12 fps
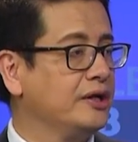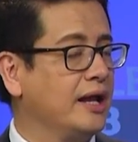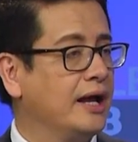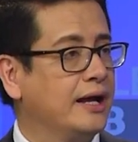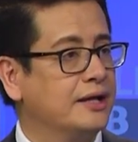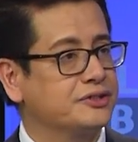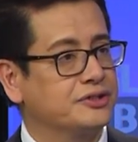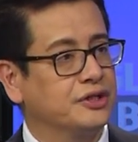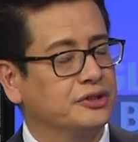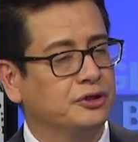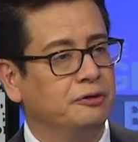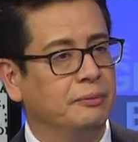has
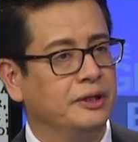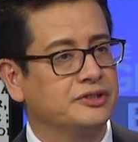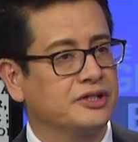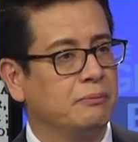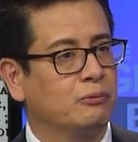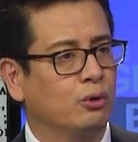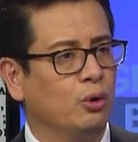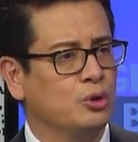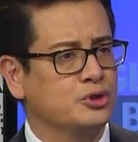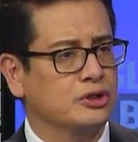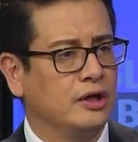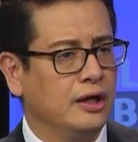determined some rules